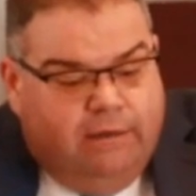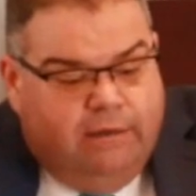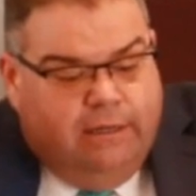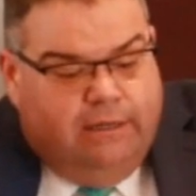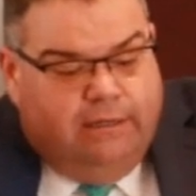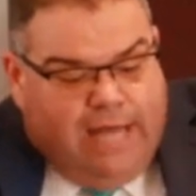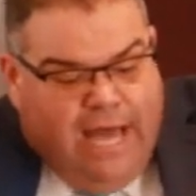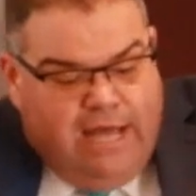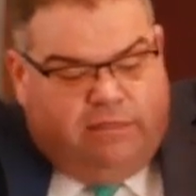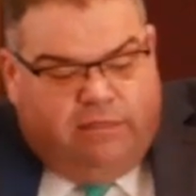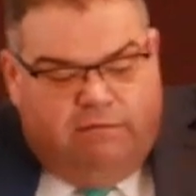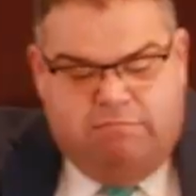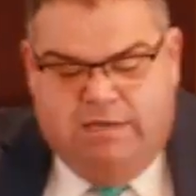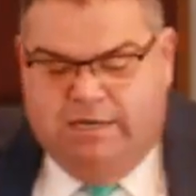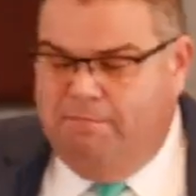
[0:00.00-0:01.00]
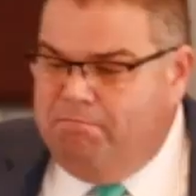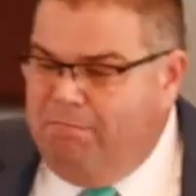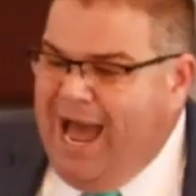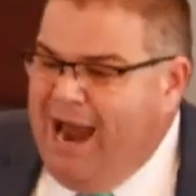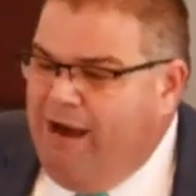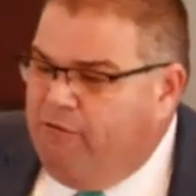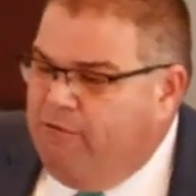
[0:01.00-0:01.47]
Dathan and
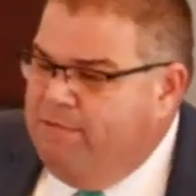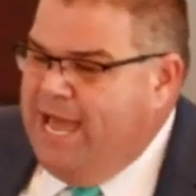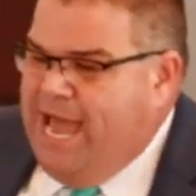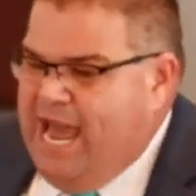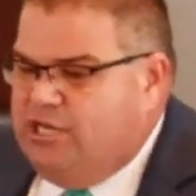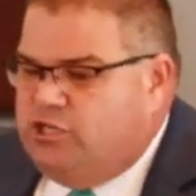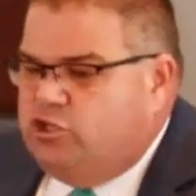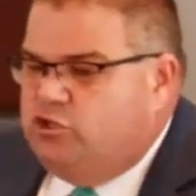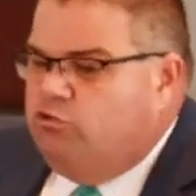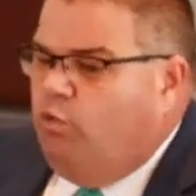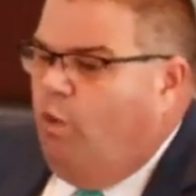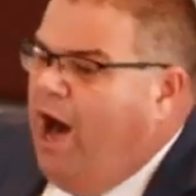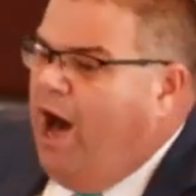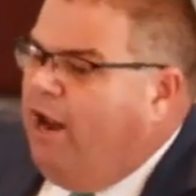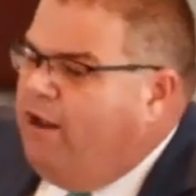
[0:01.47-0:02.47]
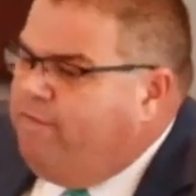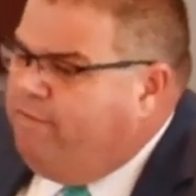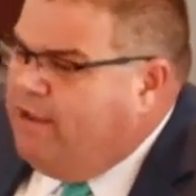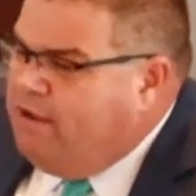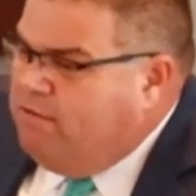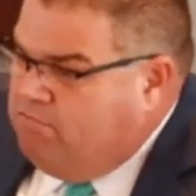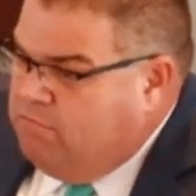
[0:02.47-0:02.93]
Abiram. It swallowed
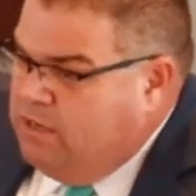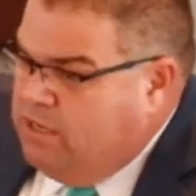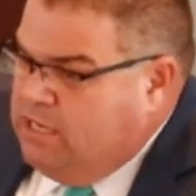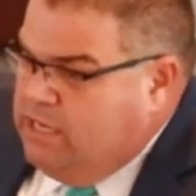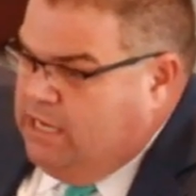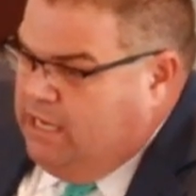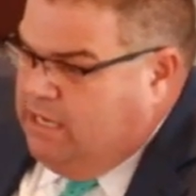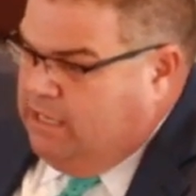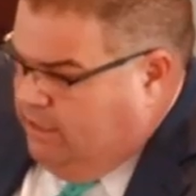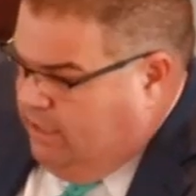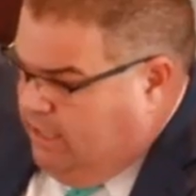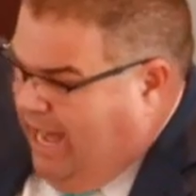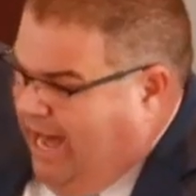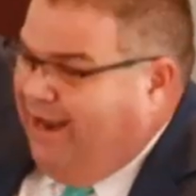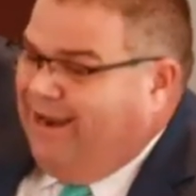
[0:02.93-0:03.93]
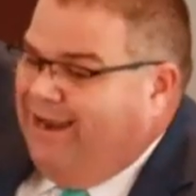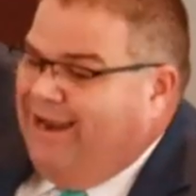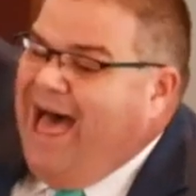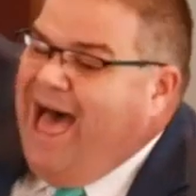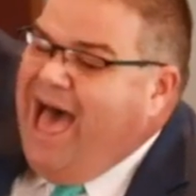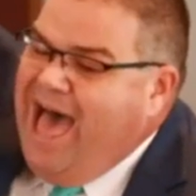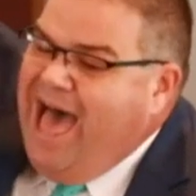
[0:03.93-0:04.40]
them
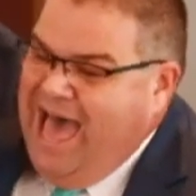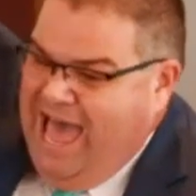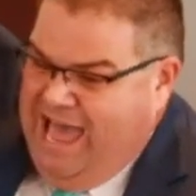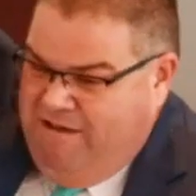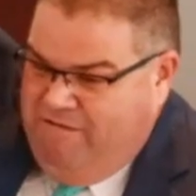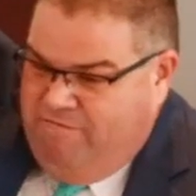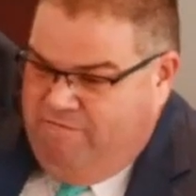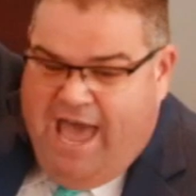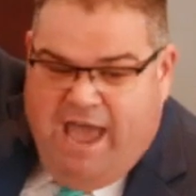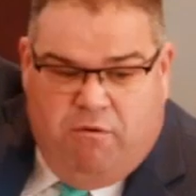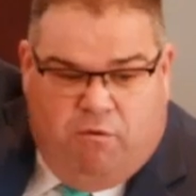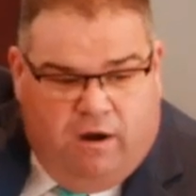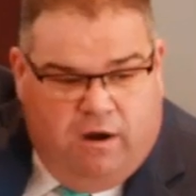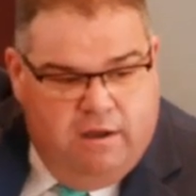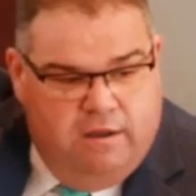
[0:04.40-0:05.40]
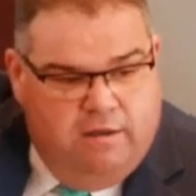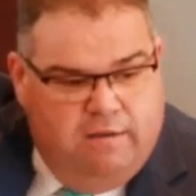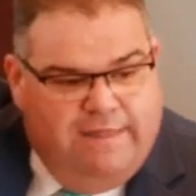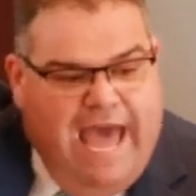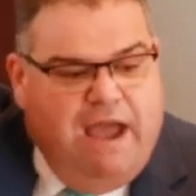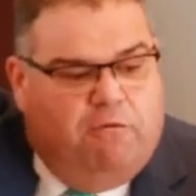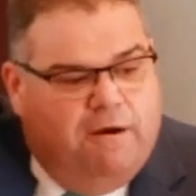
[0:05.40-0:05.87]
alive. They were,
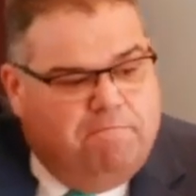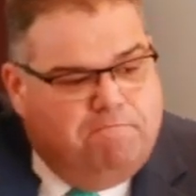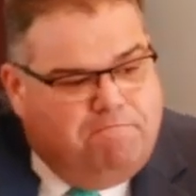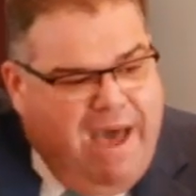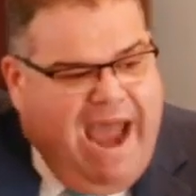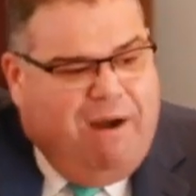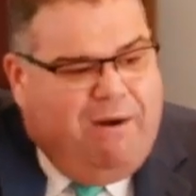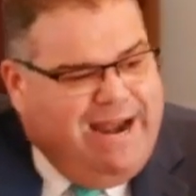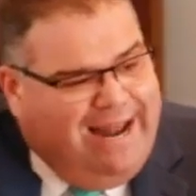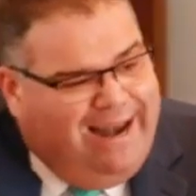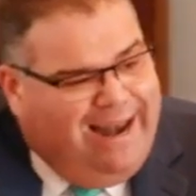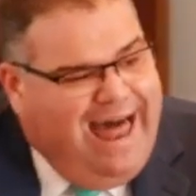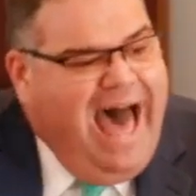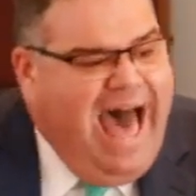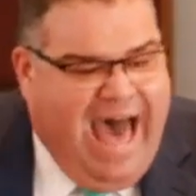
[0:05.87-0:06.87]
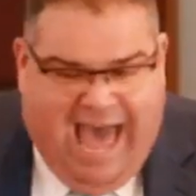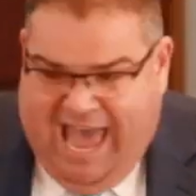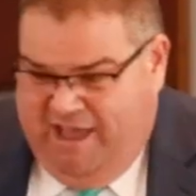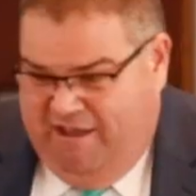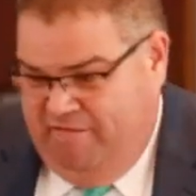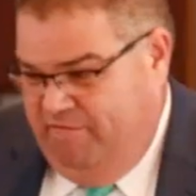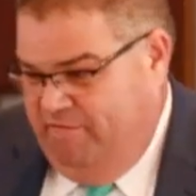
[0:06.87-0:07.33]
they were buried
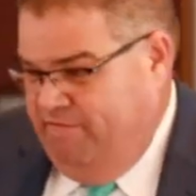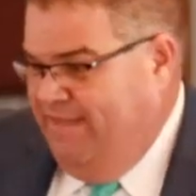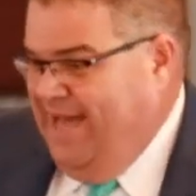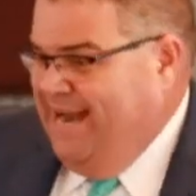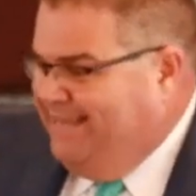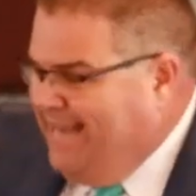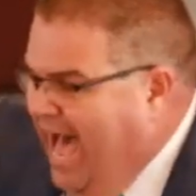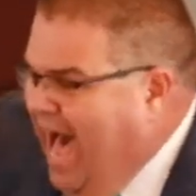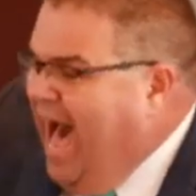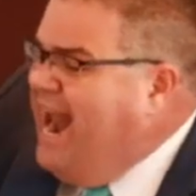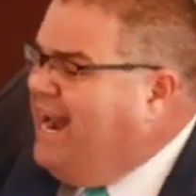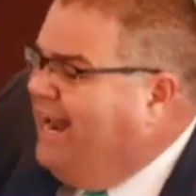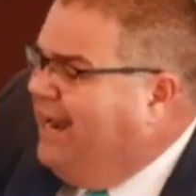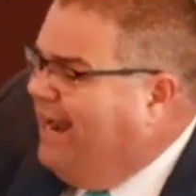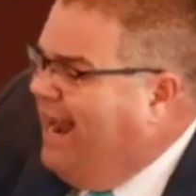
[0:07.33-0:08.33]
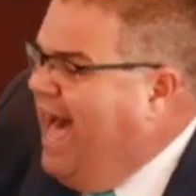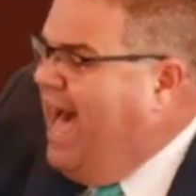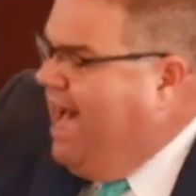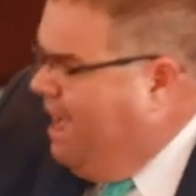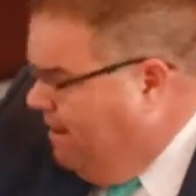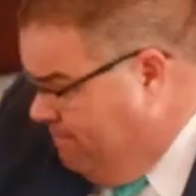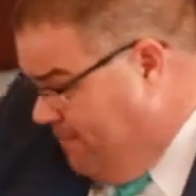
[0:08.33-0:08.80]
alive they died alive. Uh,
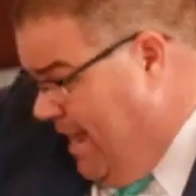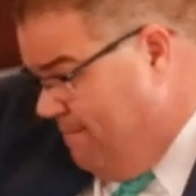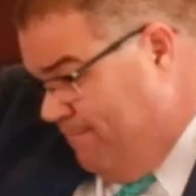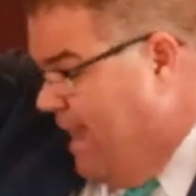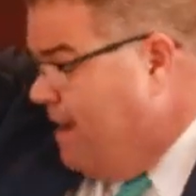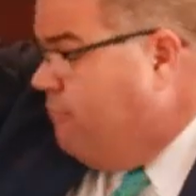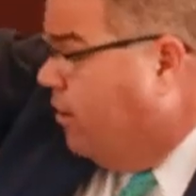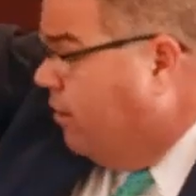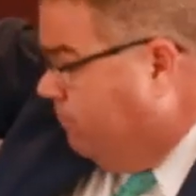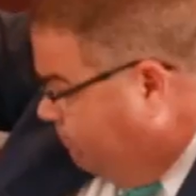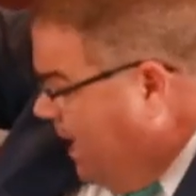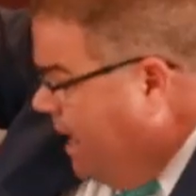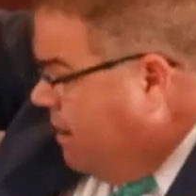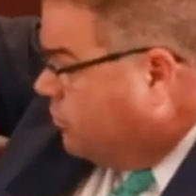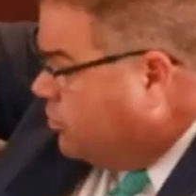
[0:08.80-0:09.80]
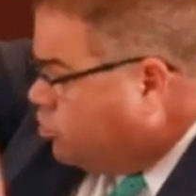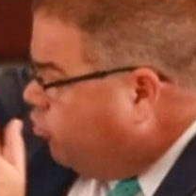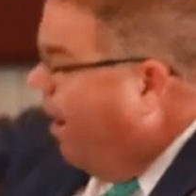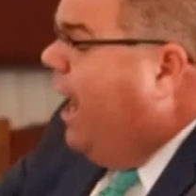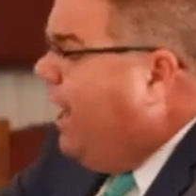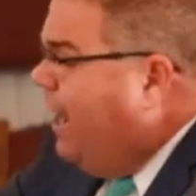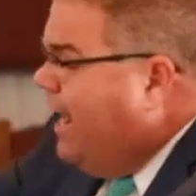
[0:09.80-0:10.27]
they, they, were, they were
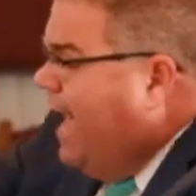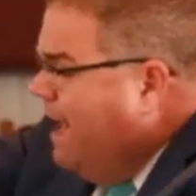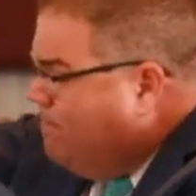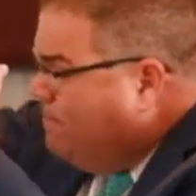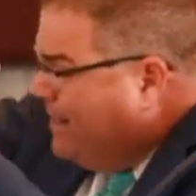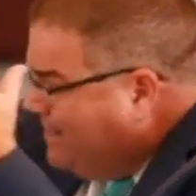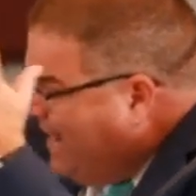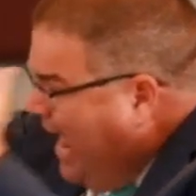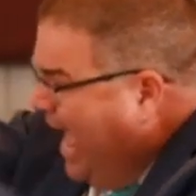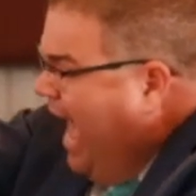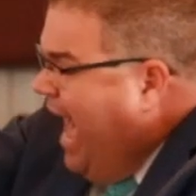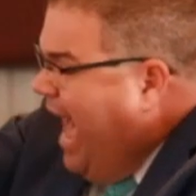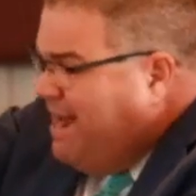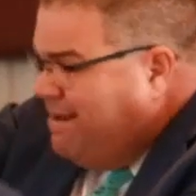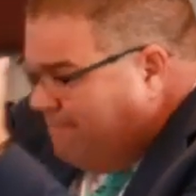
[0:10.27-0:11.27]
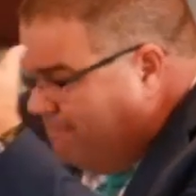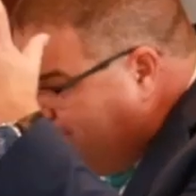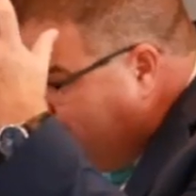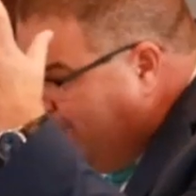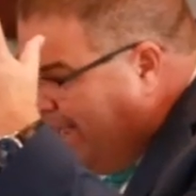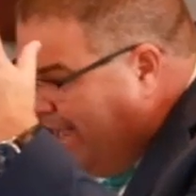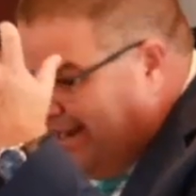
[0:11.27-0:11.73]
swallowed up and died
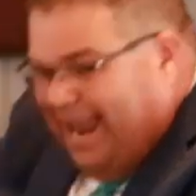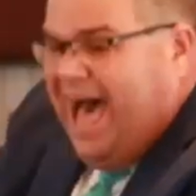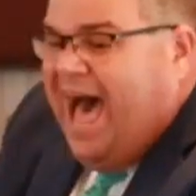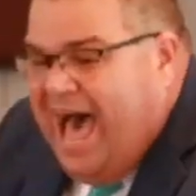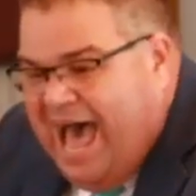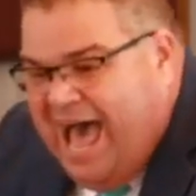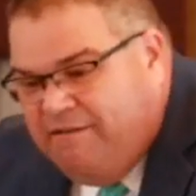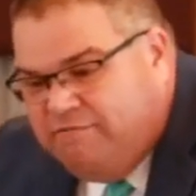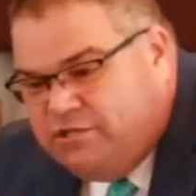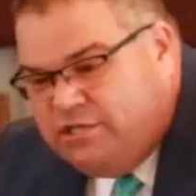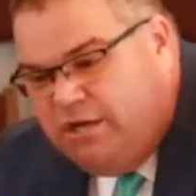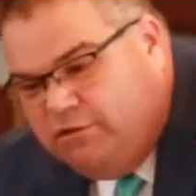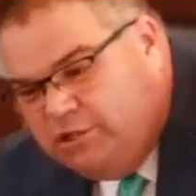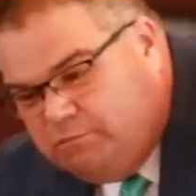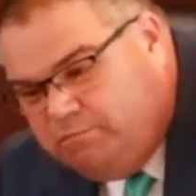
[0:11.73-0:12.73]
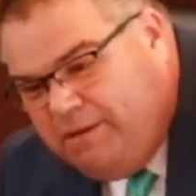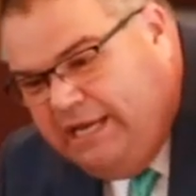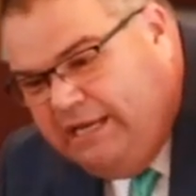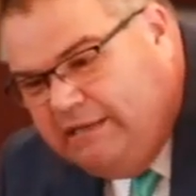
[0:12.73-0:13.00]
alive, so to speak.